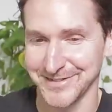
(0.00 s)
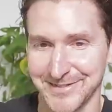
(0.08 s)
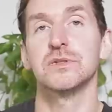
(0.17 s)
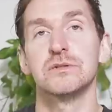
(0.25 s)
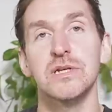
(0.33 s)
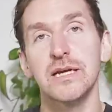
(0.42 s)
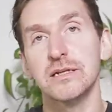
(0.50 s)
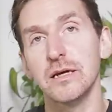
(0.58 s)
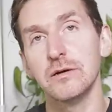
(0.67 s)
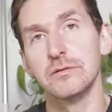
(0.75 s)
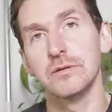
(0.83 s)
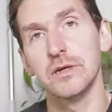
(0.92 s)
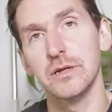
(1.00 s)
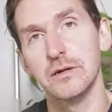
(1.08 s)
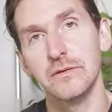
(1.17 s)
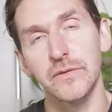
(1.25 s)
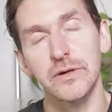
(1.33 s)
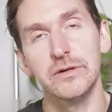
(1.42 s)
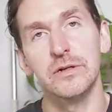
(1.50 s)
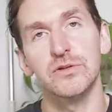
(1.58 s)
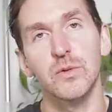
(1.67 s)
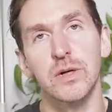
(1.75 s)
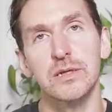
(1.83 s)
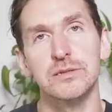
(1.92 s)
So take note, you know, if you're in your
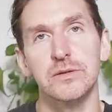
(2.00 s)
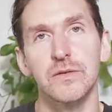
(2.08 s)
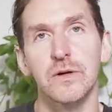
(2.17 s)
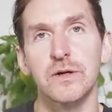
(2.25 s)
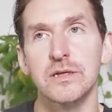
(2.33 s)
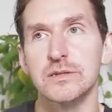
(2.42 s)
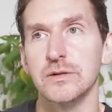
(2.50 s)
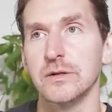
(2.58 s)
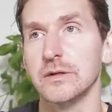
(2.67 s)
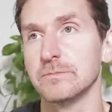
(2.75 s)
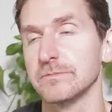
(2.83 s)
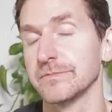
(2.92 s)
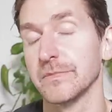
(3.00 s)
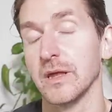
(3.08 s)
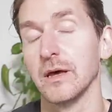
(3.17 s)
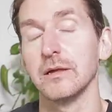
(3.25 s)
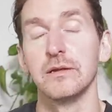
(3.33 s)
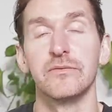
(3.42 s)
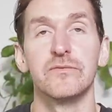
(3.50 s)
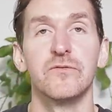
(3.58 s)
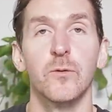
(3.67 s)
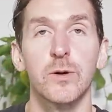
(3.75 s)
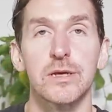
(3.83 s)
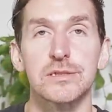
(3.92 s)
20s or 30s or even, hell, even
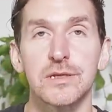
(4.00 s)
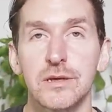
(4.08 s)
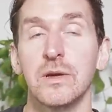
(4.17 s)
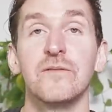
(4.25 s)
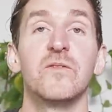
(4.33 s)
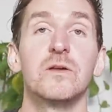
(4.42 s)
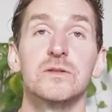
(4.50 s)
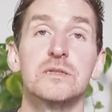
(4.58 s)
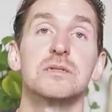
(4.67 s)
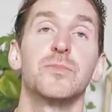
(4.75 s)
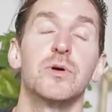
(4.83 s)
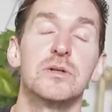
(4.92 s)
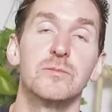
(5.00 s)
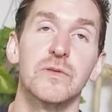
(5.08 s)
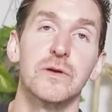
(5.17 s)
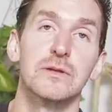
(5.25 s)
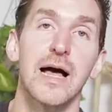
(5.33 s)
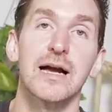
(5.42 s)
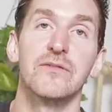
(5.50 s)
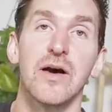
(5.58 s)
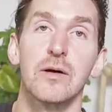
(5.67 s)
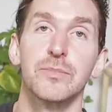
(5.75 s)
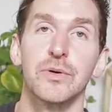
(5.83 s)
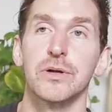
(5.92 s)
40s, and feel disappointed with your lack of
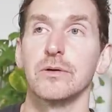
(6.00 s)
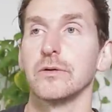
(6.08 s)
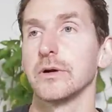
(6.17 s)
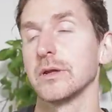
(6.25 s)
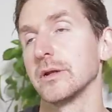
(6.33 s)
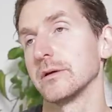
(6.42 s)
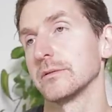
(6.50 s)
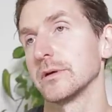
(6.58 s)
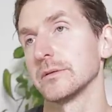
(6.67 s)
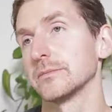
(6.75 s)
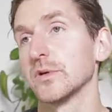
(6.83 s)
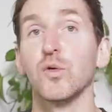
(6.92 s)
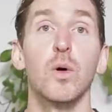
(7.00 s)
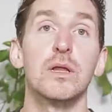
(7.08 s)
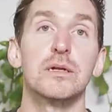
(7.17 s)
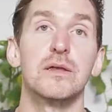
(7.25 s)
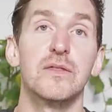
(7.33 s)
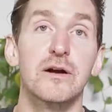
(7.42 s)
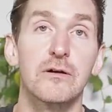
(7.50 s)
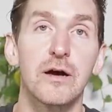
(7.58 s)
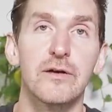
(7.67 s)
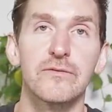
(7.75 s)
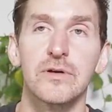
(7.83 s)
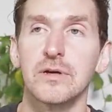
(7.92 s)
output or, you know, your quality
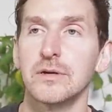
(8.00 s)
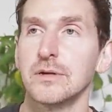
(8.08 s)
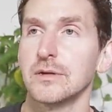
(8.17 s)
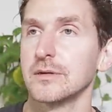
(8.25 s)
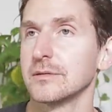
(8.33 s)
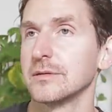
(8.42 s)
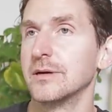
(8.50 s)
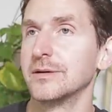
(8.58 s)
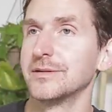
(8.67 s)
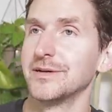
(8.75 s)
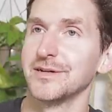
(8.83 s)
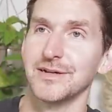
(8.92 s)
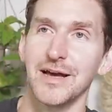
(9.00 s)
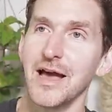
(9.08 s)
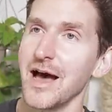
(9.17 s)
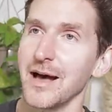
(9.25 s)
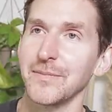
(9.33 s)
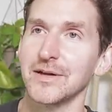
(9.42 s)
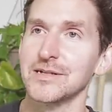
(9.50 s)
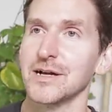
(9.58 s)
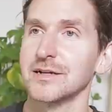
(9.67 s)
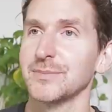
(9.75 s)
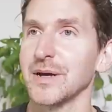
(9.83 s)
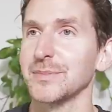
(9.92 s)
thereof. I'm not
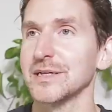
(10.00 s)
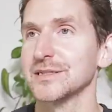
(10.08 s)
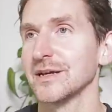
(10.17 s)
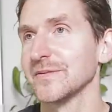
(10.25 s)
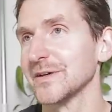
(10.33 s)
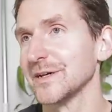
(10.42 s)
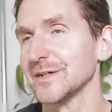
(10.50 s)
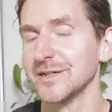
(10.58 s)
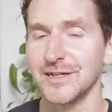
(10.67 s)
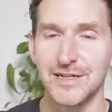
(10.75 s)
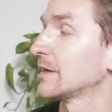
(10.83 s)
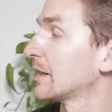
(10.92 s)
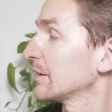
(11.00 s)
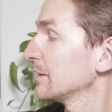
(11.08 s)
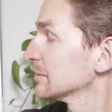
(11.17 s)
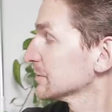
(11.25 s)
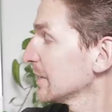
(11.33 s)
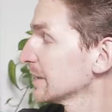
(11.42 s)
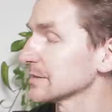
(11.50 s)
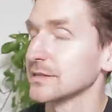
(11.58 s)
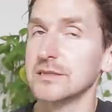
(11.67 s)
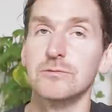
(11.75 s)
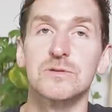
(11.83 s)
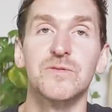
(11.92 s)
talking about myself at all. Now, he was writing
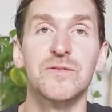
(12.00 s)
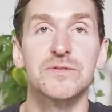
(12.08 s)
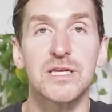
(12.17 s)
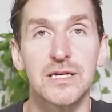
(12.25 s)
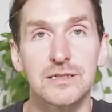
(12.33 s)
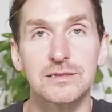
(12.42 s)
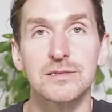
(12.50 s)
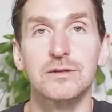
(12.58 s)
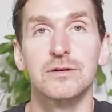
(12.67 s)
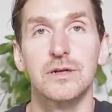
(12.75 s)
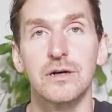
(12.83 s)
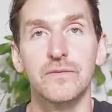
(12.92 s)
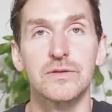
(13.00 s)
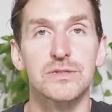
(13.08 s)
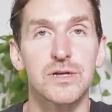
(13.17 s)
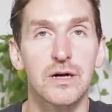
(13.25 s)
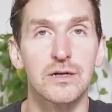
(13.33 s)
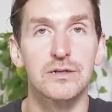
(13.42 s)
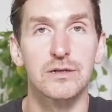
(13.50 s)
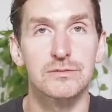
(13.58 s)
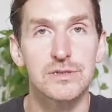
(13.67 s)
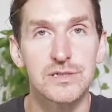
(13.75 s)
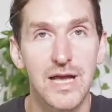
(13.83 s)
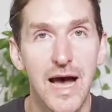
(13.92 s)
since he was 15, so, you know, if you started,
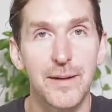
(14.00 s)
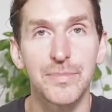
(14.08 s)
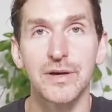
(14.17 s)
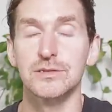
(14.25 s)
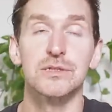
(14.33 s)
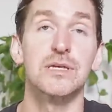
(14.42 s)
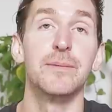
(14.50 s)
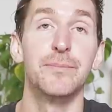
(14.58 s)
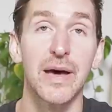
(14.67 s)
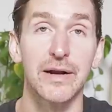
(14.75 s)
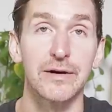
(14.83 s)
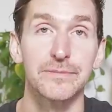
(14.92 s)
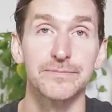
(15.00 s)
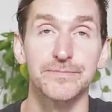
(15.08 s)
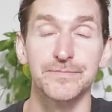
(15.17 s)
don't stop. Just get better.